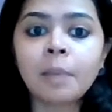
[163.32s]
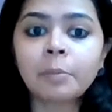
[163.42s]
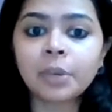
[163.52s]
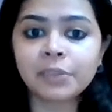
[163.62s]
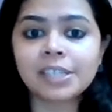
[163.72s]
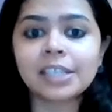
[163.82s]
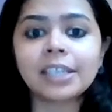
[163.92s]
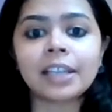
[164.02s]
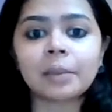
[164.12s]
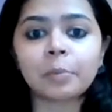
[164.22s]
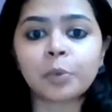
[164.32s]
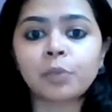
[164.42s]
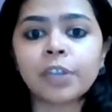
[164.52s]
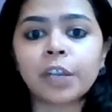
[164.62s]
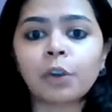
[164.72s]
Previously, it had
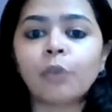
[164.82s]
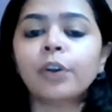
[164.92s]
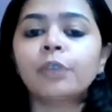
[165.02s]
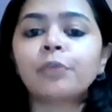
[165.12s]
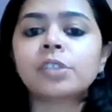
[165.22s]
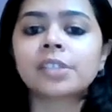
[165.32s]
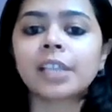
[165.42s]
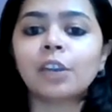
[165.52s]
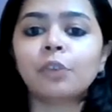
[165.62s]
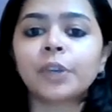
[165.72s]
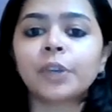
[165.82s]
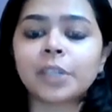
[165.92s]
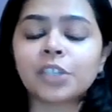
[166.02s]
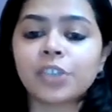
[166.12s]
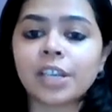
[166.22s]
approved an offer for sale of
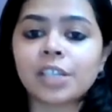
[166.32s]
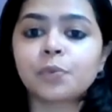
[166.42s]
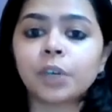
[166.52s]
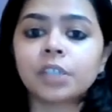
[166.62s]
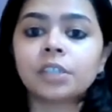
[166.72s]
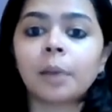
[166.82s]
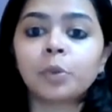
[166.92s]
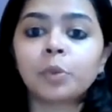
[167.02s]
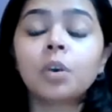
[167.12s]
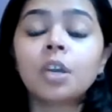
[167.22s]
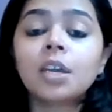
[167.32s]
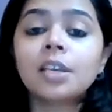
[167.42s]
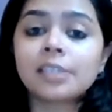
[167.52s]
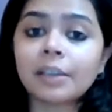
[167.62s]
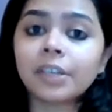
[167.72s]
equity shares worth up to
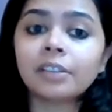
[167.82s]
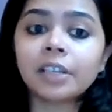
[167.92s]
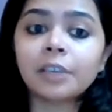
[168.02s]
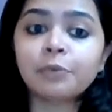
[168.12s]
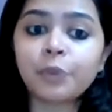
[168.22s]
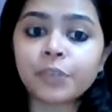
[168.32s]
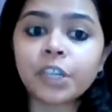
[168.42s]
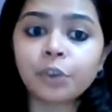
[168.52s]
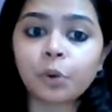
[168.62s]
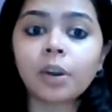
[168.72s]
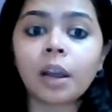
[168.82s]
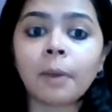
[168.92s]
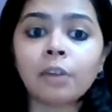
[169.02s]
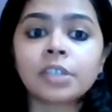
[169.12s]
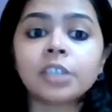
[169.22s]
750 crore,
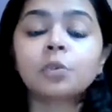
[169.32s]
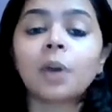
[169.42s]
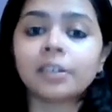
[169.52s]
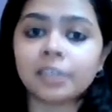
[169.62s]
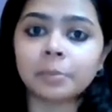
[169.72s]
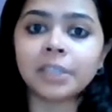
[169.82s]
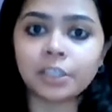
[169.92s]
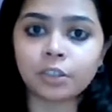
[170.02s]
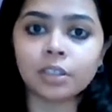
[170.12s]
amounting to $100 million.